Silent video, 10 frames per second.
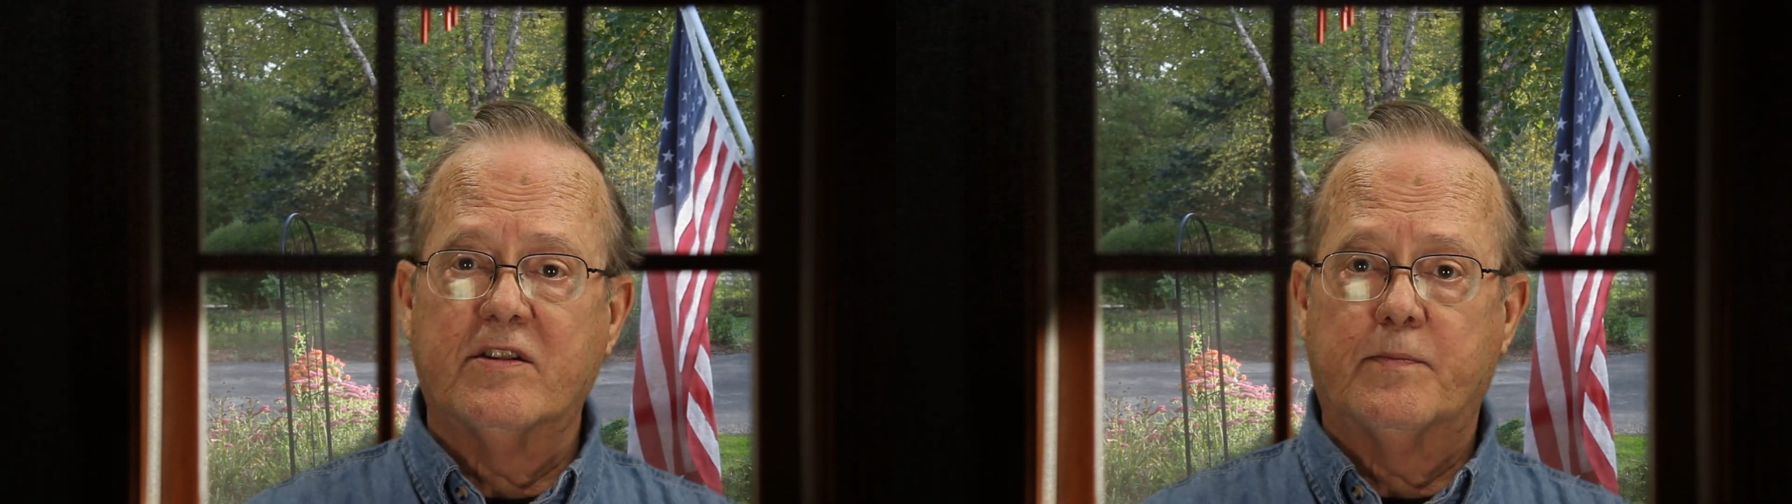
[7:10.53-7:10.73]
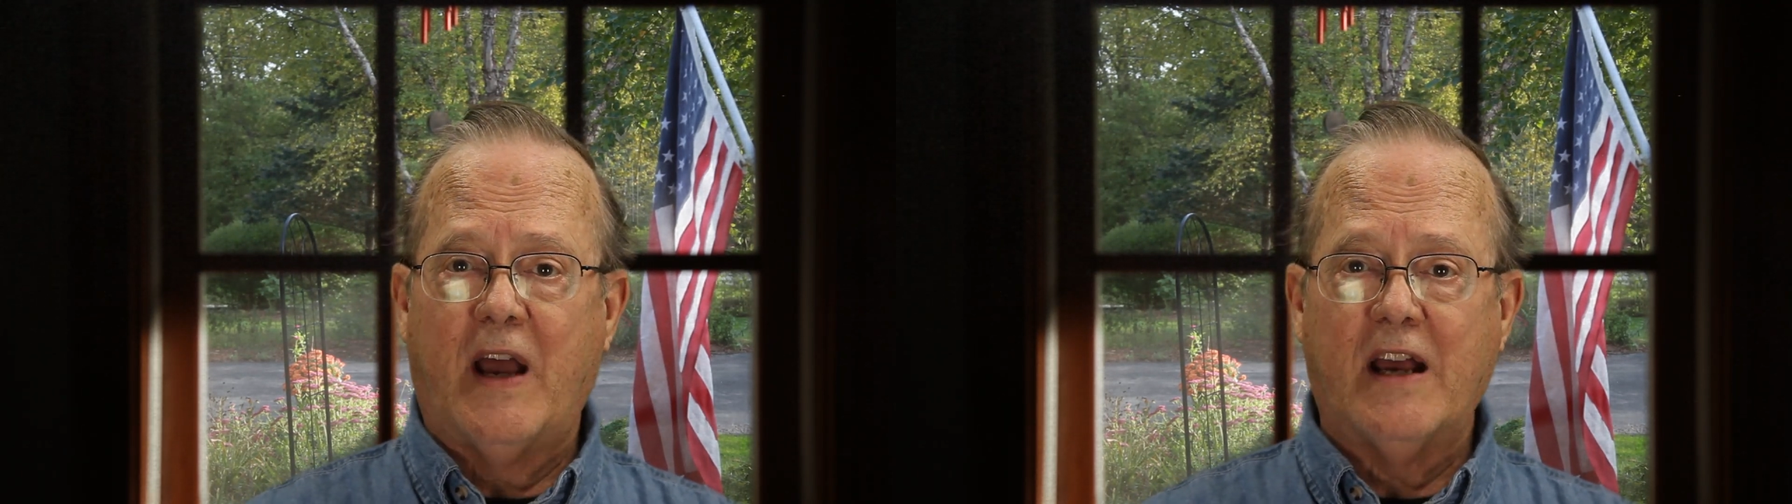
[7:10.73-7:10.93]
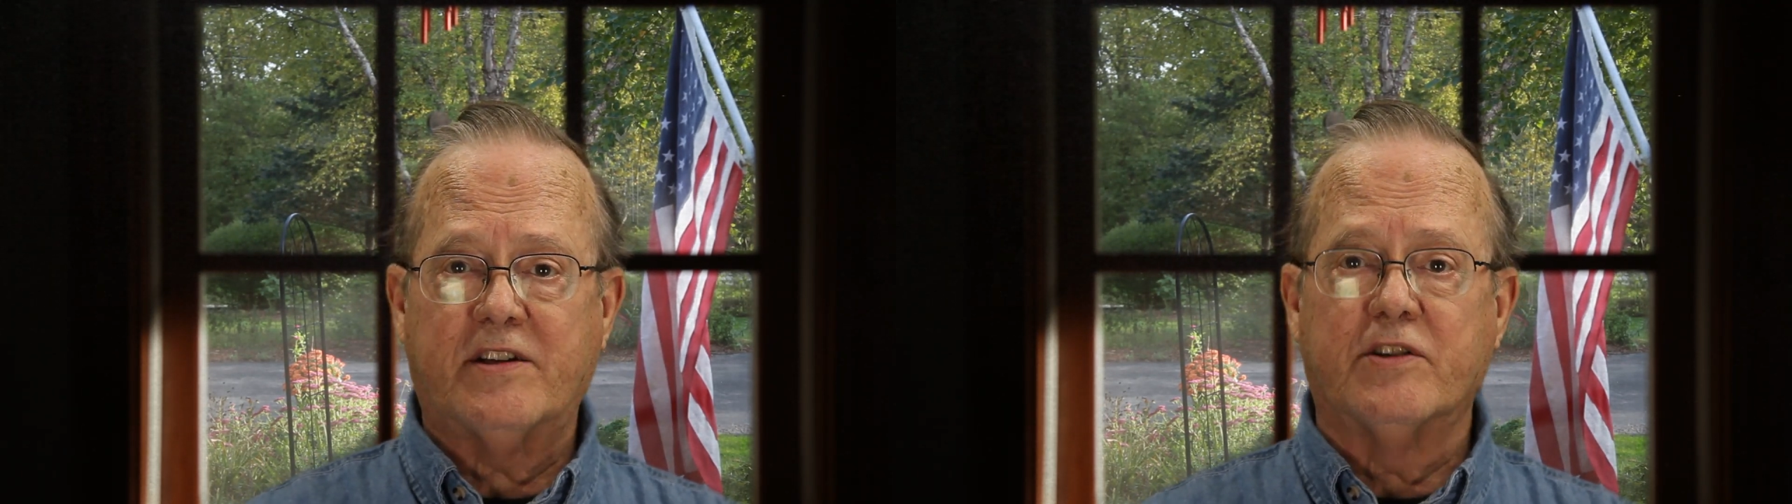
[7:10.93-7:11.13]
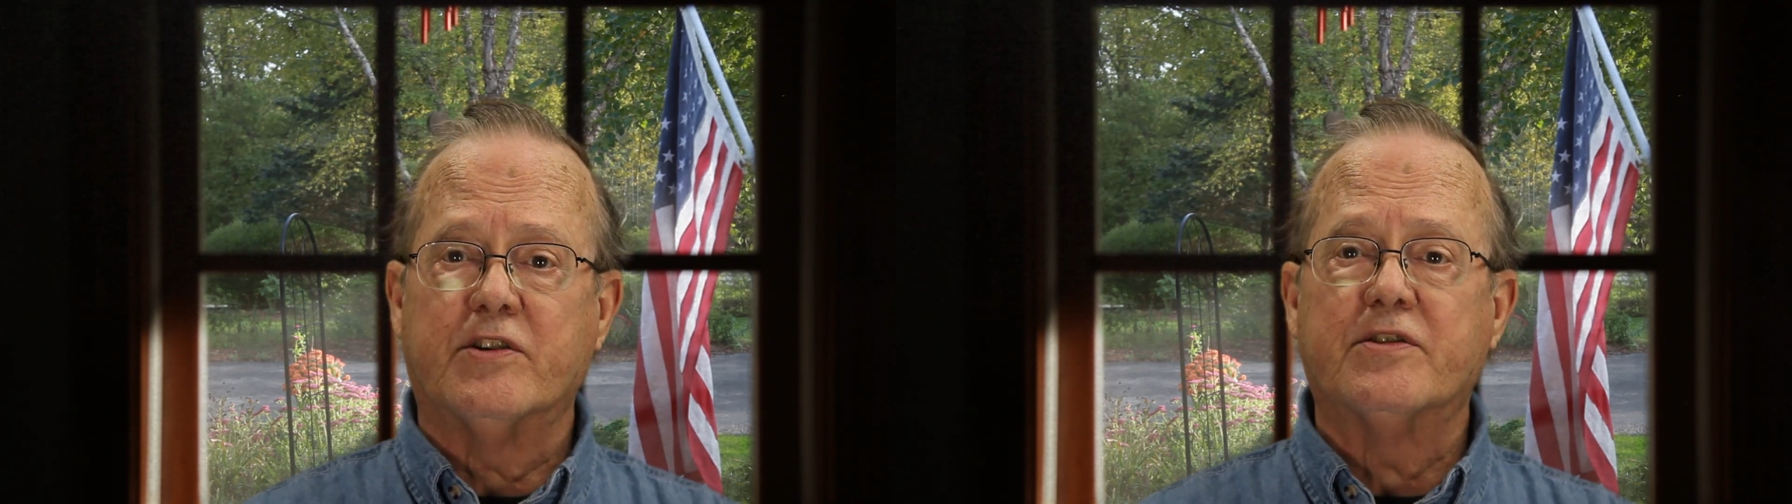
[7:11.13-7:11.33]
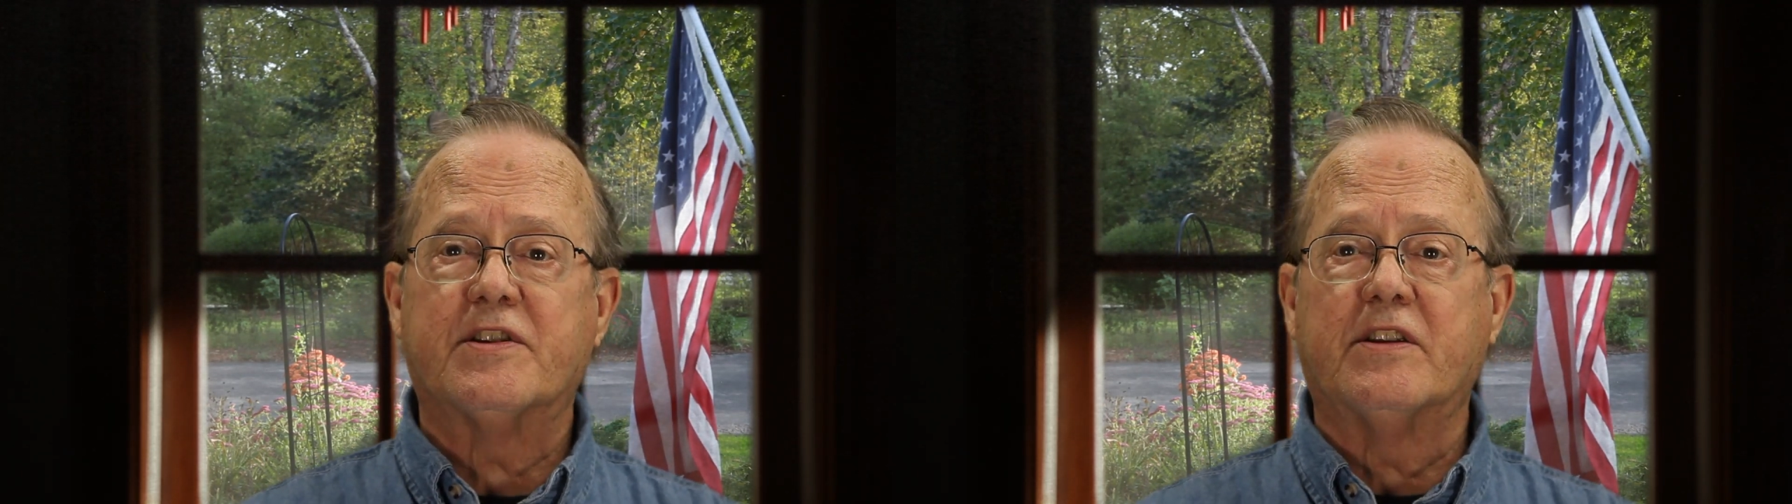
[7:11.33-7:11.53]

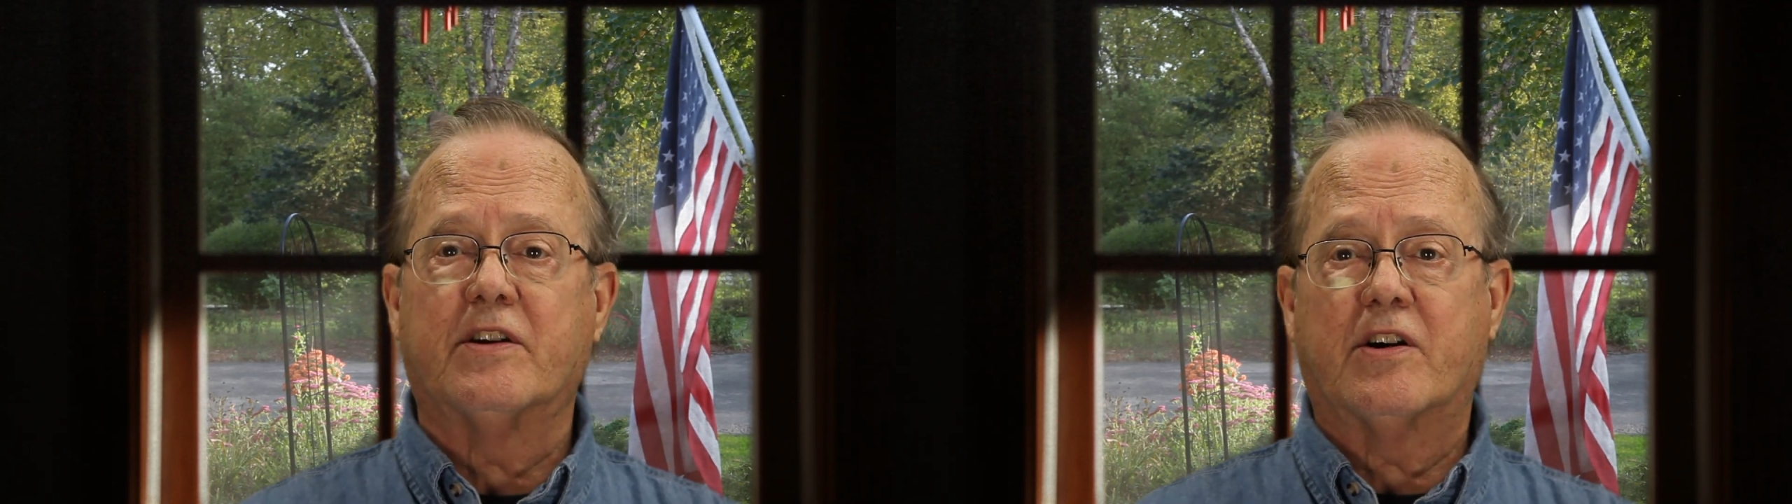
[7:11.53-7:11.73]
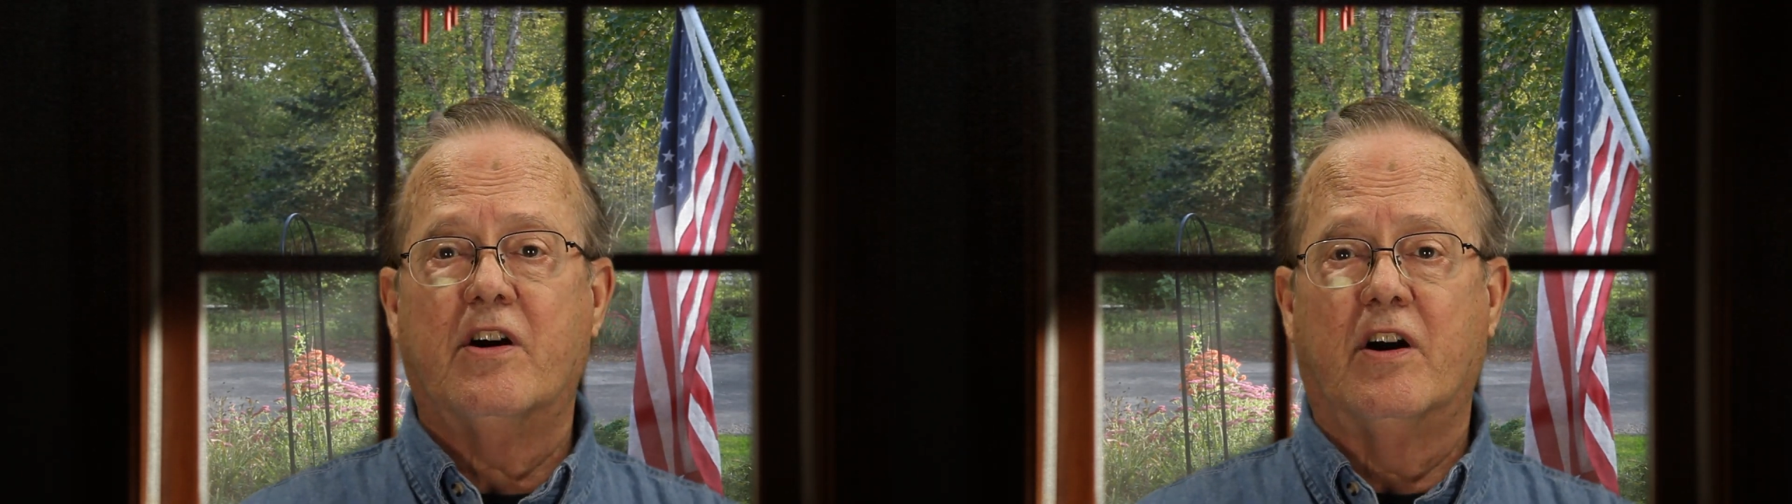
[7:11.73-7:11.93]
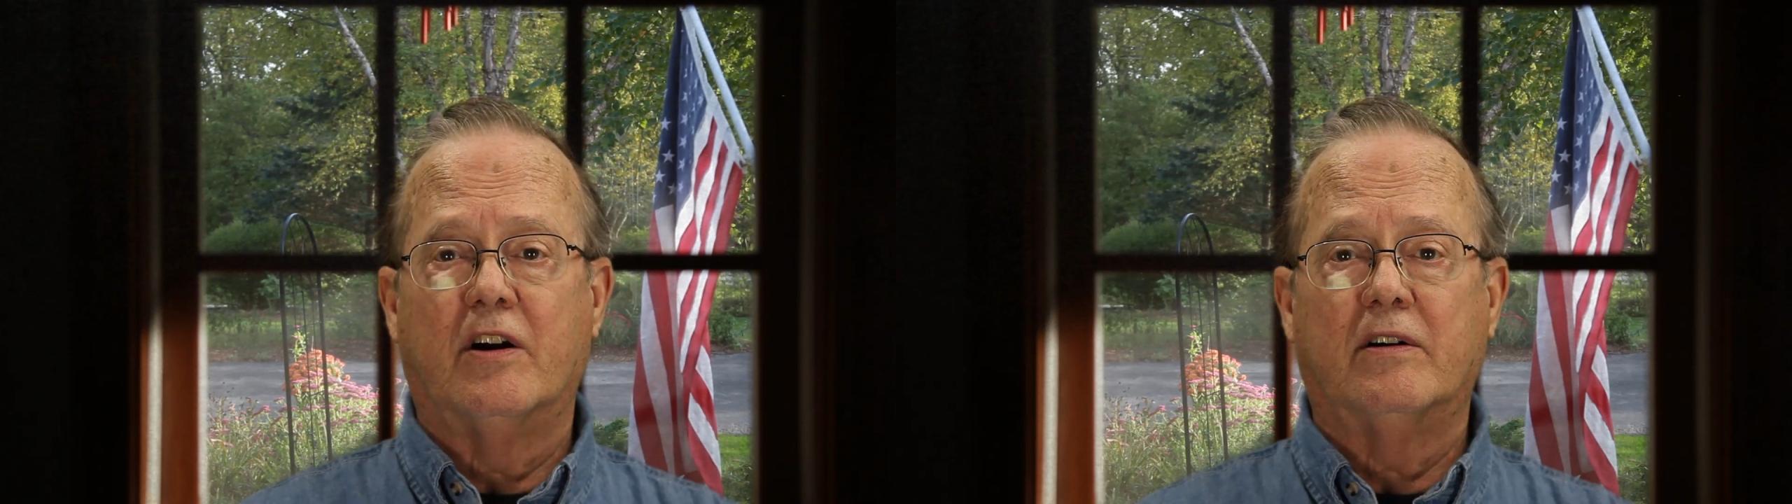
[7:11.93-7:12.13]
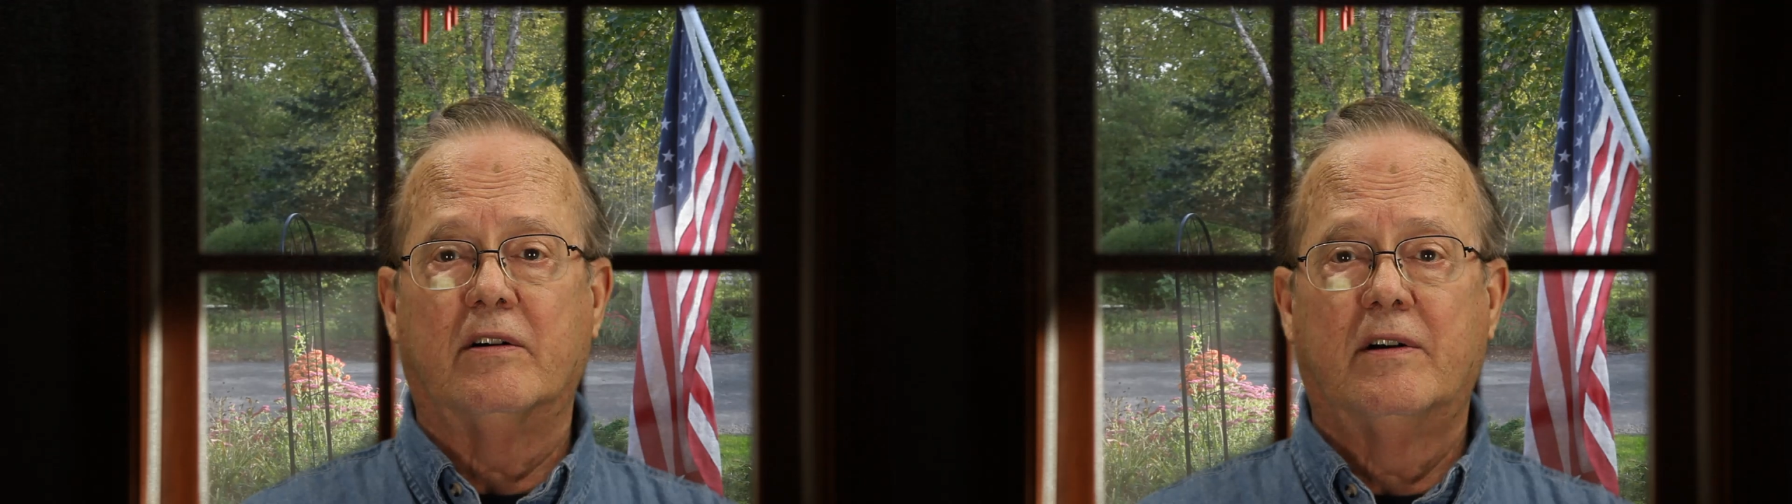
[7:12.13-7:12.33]
passengers in the car.